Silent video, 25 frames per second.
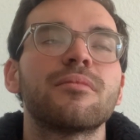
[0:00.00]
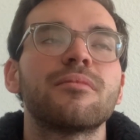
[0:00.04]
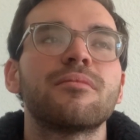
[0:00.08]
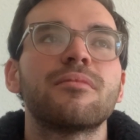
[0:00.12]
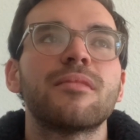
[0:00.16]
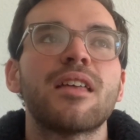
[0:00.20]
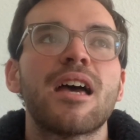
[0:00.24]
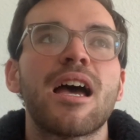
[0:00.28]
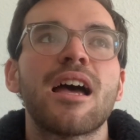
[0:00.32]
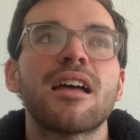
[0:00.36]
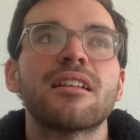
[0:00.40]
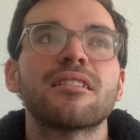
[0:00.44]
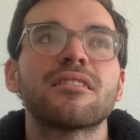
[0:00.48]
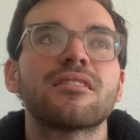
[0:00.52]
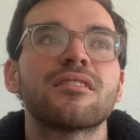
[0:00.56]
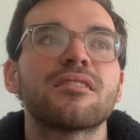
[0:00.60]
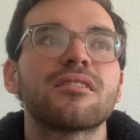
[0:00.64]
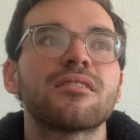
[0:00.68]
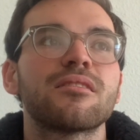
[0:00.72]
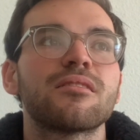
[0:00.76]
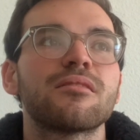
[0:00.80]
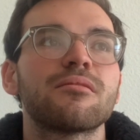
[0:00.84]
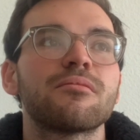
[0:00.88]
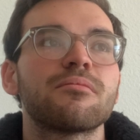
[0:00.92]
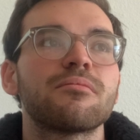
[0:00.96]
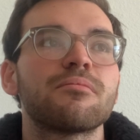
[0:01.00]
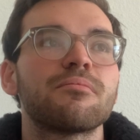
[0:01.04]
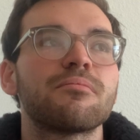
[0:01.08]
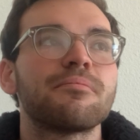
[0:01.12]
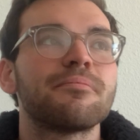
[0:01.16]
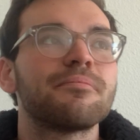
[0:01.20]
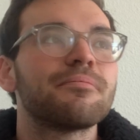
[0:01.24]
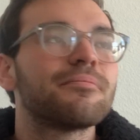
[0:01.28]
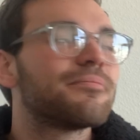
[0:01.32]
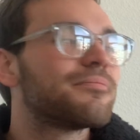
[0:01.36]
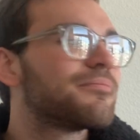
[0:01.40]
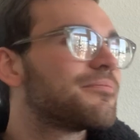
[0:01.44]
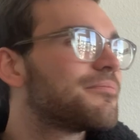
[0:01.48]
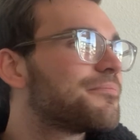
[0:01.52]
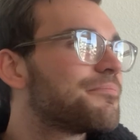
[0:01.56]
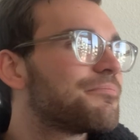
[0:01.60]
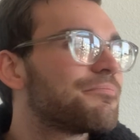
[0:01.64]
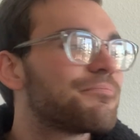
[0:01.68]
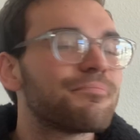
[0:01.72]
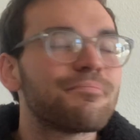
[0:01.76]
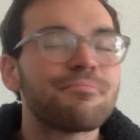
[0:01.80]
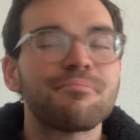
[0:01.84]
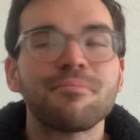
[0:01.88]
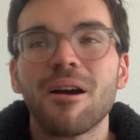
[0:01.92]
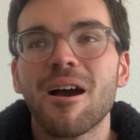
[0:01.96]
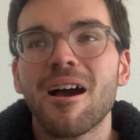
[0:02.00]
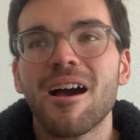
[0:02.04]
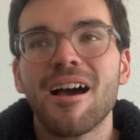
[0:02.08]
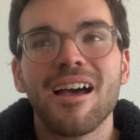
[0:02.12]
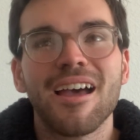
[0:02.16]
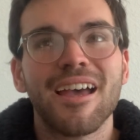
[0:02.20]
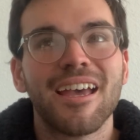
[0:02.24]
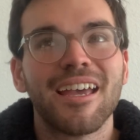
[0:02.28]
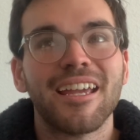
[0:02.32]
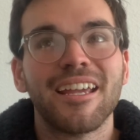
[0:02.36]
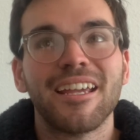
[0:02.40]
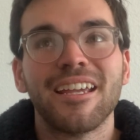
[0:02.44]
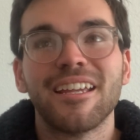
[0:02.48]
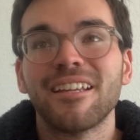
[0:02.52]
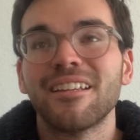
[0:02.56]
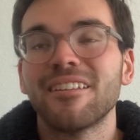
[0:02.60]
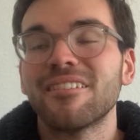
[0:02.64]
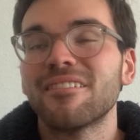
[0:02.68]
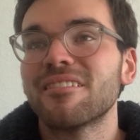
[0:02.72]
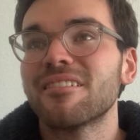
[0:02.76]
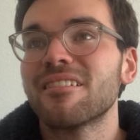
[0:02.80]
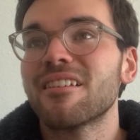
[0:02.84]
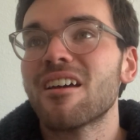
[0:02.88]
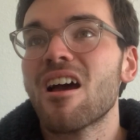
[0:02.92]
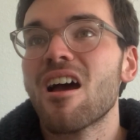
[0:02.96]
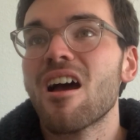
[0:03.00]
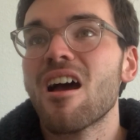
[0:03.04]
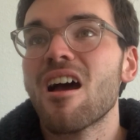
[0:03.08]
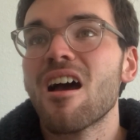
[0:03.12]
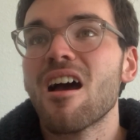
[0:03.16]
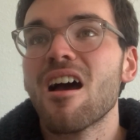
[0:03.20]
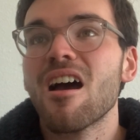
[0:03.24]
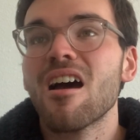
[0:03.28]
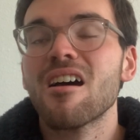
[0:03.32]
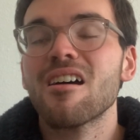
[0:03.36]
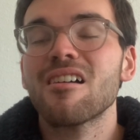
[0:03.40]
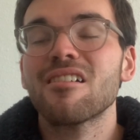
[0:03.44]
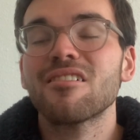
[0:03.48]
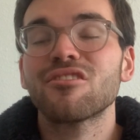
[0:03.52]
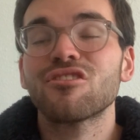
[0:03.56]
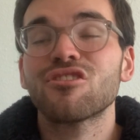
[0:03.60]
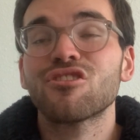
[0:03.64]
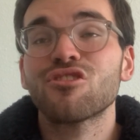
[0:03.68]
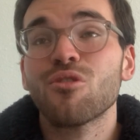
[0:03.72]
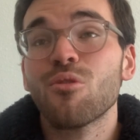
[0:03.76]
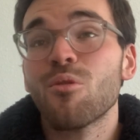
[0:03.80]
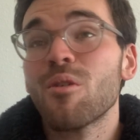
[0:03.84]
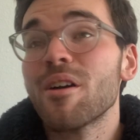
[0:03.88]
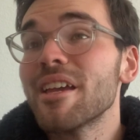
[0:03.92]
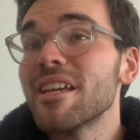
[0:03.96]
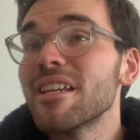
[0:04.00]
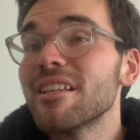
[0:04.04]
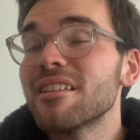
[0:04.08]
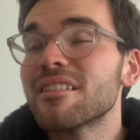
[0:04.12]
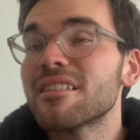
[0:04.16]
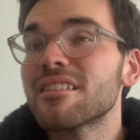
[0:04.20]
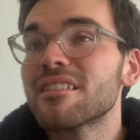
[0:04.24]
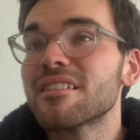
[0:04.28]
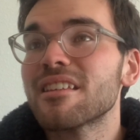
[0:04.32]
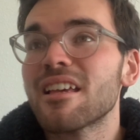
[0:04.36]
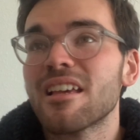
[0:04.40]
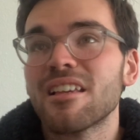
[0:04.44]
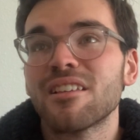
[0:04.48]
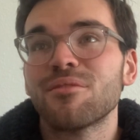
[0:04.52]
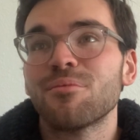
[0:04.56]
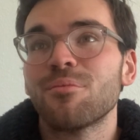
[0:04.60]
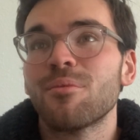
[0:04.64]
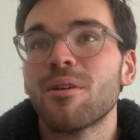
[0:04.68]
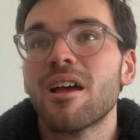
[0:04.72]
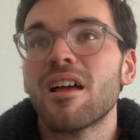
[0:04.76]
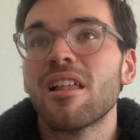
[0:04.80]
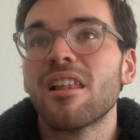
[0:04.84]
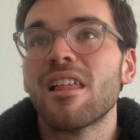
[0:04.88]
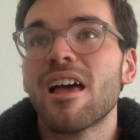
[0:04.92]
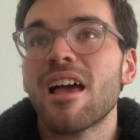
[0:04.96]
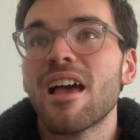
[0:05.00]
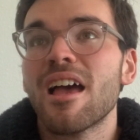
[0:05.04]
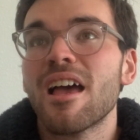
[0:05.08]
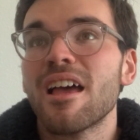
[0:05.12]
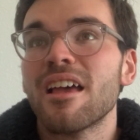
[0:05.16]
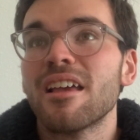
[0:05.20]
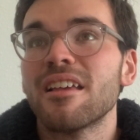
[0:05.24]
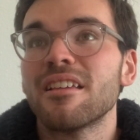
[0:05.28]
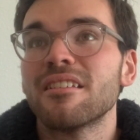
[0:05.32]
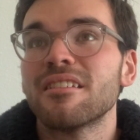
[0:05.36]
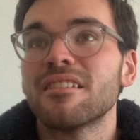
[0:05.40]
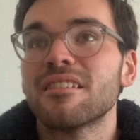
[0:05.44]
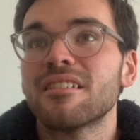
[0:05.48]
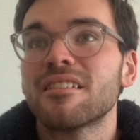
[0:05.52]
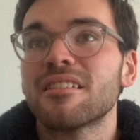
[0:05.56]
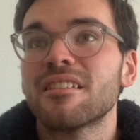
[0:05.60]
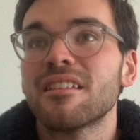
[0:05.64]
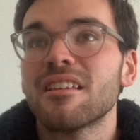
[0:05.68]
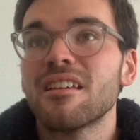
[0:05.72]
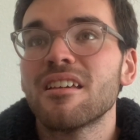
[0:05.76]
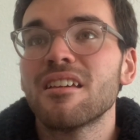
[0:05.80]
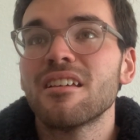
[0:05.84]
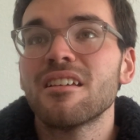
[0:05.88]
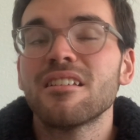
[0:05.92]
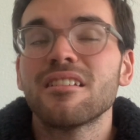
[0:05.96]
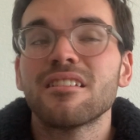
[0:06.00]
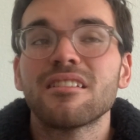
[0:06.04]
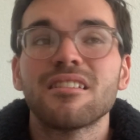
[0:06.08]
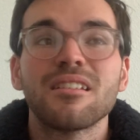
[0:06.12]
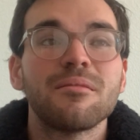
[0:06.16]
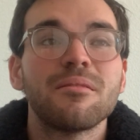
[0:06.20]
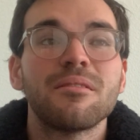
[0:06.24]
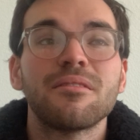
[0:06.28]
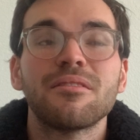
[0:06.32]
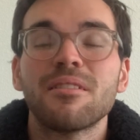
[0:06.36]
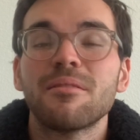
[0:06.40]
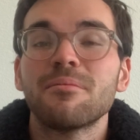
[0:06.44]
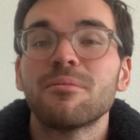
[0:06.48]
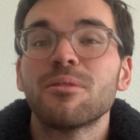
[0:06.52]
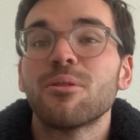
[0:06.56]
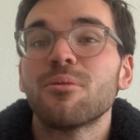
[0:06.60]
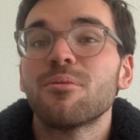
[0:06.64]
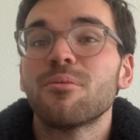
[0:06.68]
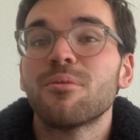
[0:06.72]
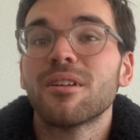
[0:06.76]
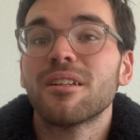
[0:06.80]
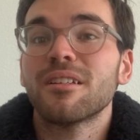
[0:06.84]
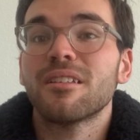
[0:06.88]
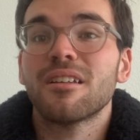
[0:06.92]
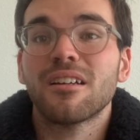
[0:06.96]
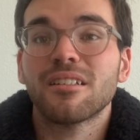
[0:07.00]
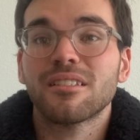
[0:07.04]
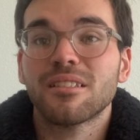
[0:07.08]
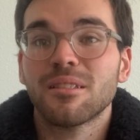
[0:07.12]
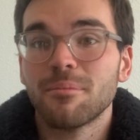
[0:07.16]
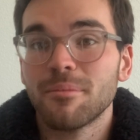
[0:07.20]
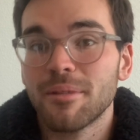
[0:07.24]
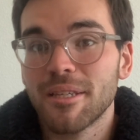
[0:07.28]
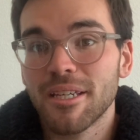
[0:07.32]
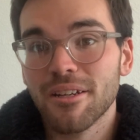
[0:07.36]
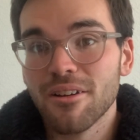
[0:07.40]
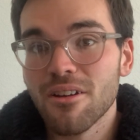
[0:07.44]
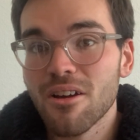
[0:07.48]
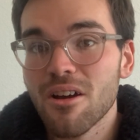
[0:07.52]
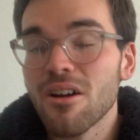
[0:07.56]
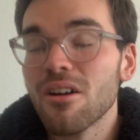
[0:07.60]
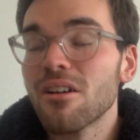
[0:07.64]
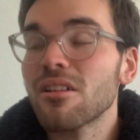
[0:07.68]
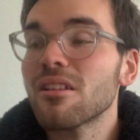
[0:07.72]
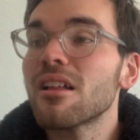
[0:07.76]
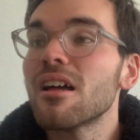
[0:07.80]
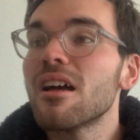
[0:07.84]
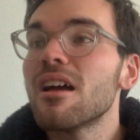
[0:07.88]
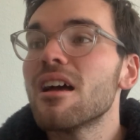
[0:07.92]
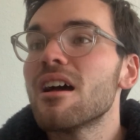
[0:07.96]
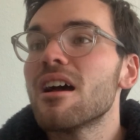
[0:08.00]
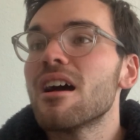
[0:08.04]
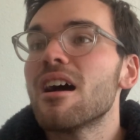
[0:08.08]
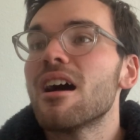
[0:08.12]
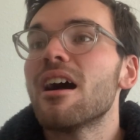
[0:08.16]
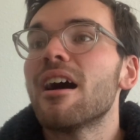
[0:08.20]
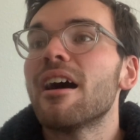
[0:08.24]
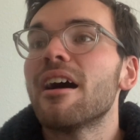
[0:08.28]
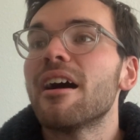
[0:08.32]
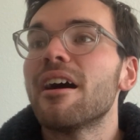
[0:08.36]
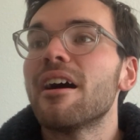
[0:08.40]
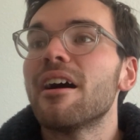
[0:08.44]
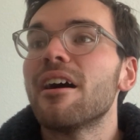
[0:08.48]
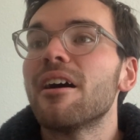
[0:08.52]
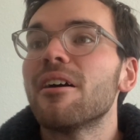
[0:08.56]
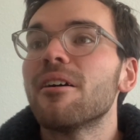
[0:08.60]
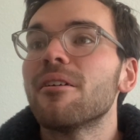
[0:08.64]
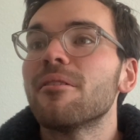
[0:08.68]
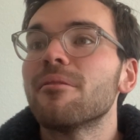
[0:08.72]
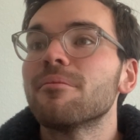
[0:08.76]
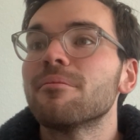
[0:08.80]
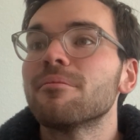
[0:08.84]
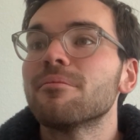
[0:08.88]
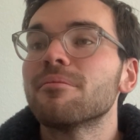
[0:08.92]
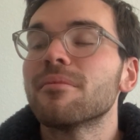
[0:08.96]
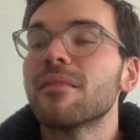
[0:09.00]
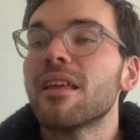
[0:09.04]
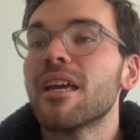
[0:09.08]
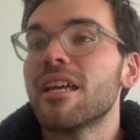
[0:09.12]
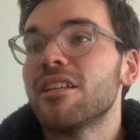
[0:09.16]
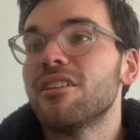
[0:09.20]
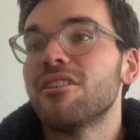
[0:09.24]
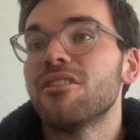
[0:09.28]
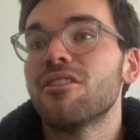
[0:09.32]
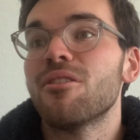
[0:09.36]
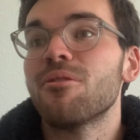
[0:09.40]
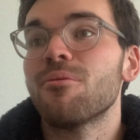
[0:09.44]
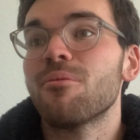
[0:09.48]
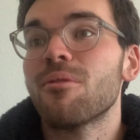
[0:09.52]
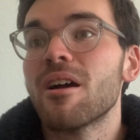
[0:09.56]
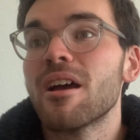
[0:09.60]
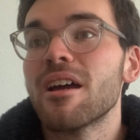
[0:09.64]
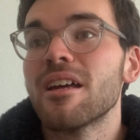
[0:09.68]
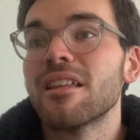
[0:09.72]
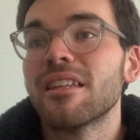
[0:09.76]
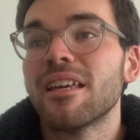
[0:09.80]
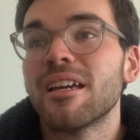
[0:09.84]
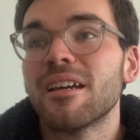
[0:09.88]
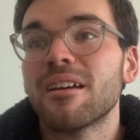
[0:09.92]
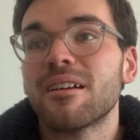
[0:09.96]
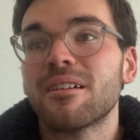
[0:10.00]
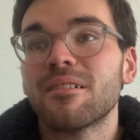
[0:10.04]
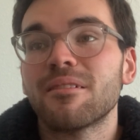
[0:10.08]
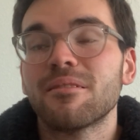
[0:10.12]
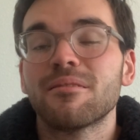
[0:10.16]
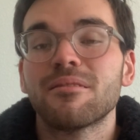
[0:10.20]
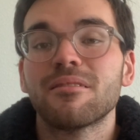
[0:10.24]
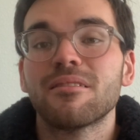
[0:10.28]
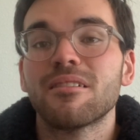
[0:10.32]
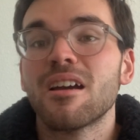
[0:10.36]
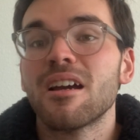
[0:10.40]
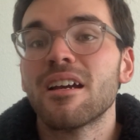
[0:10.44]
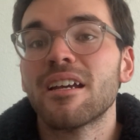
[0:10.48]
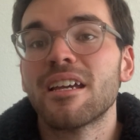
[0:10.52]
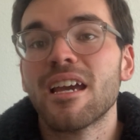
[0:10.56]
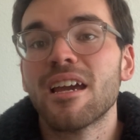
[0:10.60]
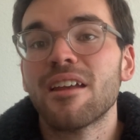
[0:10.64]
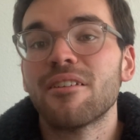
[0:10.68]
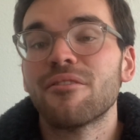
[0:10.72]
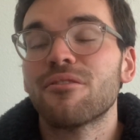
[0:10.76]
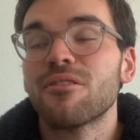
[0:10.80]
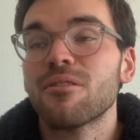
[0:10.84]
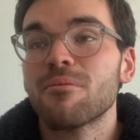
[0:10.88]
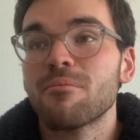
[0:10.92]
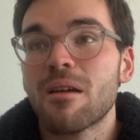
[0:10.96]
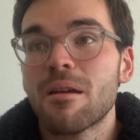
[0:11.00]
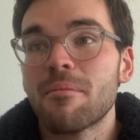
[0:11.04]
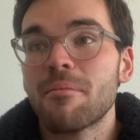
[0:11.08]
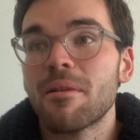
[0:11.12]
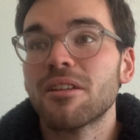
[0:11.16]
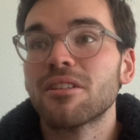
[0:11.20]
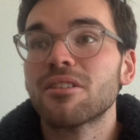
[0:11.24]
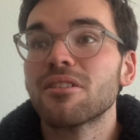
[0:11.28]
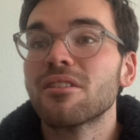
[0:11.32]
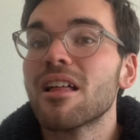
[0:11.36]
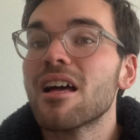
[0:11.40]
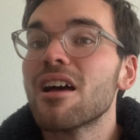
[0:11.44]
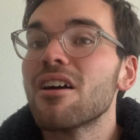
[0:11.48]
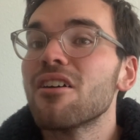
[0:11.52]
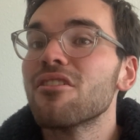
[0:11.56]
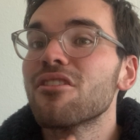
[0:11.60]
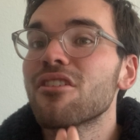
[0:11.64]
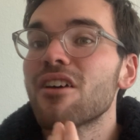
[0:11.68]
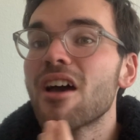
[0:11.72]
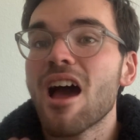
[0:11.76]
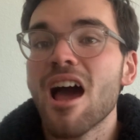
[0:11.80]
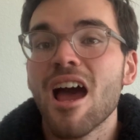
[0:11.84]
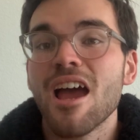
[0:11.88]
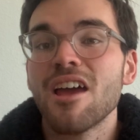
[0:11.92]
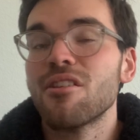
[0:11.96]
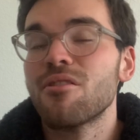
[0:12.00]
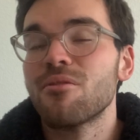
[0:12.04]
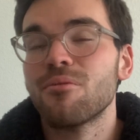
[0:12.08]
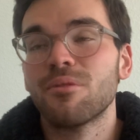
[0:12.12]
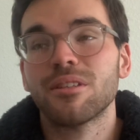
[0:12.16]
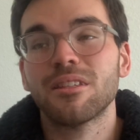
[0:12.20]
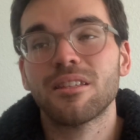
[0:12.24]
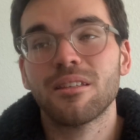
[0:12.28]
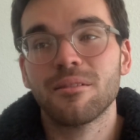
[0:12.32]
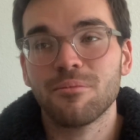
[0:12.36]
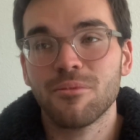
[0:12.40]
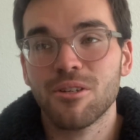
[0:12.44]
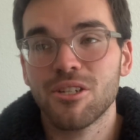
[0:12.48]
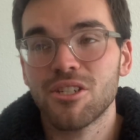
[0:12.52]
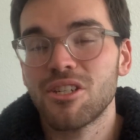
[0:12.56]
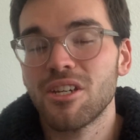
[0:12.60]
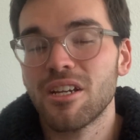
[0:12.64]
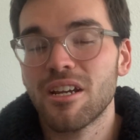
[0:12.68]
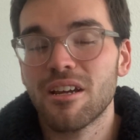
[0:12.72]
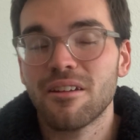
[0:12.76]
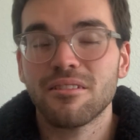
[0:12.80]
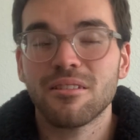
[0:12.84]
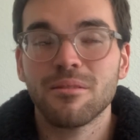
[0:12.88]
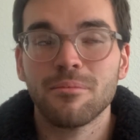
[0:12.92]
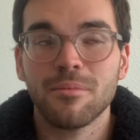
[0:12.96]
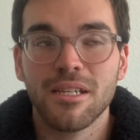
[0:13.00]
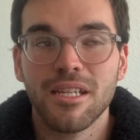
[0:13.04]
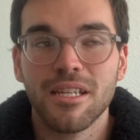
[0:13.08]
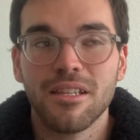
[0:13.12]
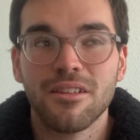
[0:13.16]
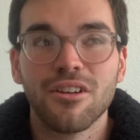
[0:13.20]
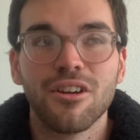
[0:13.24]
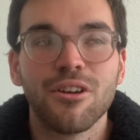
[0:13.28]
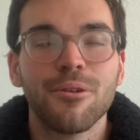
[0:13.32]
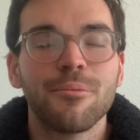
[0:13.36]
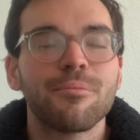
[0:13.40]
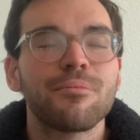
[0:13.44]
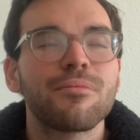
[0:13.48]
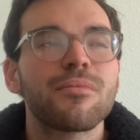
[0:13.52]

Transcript: That's by choice, as well as some of them don't want to talk to me at all. And you know what? Like, again, for my mental health, I don't want them reaching out to me either.